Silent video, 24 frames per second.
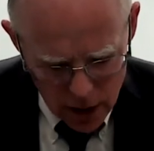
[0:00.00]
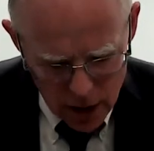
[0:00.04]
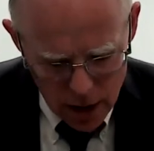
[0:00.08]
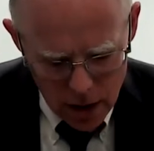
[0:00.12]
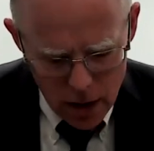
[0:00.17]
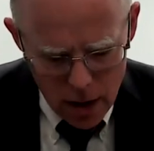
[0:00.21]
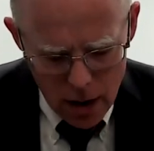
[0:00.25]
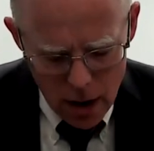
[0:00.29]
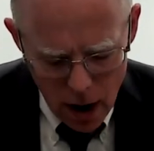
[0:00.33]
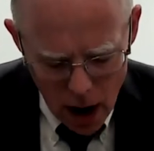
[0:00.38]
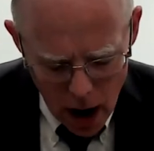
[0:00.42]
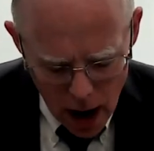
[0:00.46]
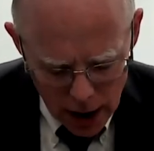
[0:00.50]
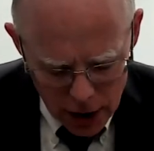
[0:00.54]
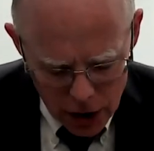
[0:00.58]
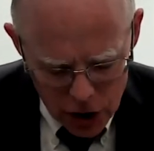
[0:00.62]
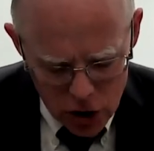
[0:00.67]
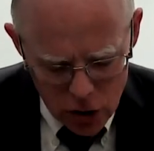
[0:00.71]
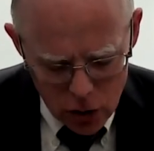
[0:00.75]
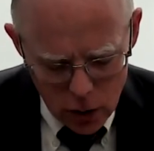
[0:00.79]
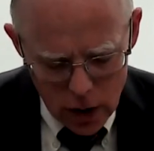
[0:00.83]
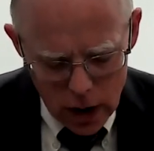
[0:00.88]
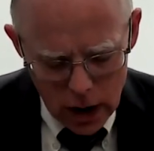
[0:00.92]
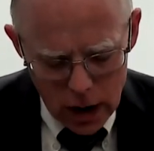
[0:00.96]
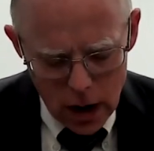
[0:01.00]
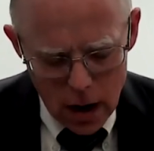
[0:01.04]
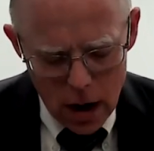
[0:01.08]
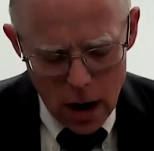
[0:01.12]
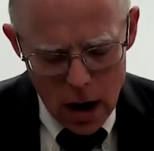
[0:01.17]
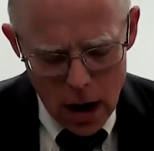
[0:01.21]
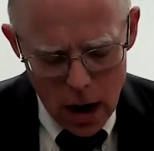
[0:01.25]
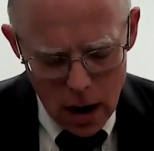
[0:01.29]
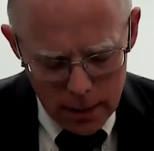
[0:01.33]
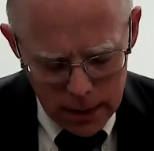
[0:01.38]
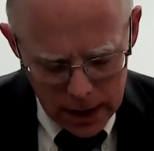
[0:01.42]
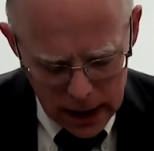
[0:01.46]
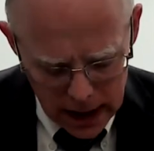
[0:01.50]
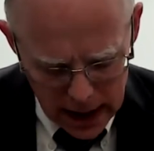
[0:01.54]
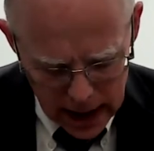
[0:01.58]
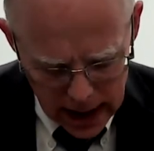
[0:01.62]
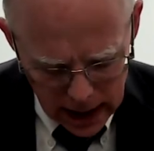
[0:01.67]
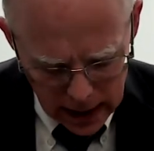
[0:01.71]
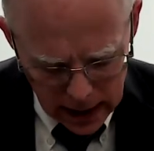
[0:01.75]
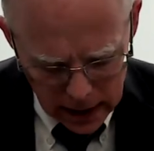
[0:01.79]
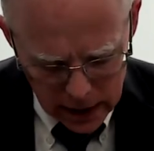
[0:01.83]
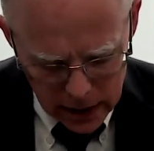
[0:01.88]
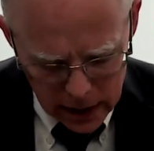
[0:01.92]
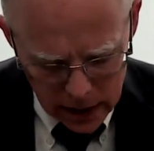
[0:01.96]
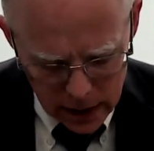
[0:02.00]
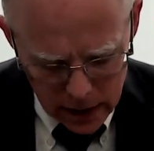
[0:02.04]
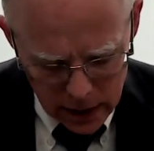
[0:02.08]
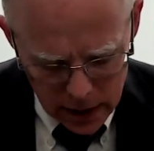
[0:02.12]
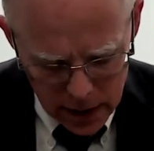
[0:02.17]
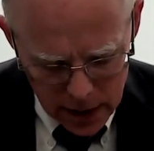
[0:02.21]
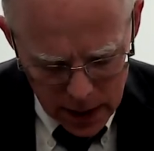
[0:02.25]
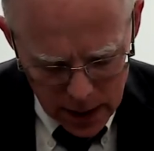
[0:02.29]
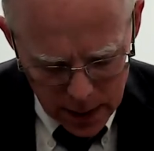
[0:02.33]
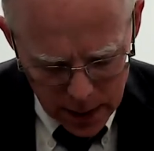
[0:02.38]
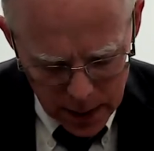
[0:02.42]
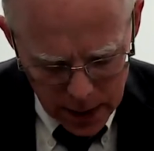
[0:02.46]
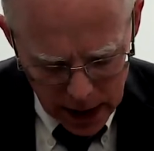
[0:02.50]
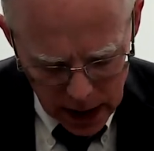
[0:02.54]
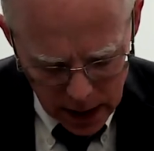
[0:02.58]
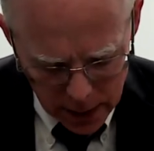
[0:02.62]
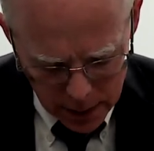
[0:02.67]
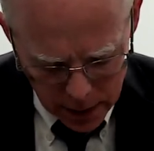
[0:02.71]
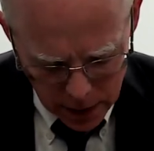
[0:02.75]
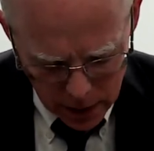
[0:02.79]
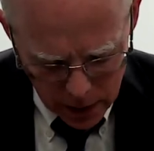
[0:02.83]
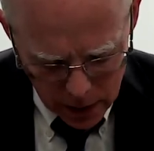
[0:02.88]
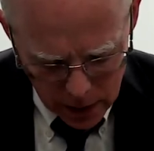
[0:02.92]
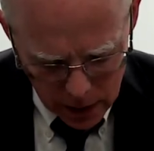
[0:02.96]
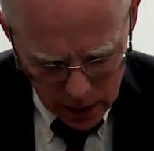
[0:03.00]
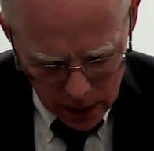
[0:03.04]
not to accommodate the people.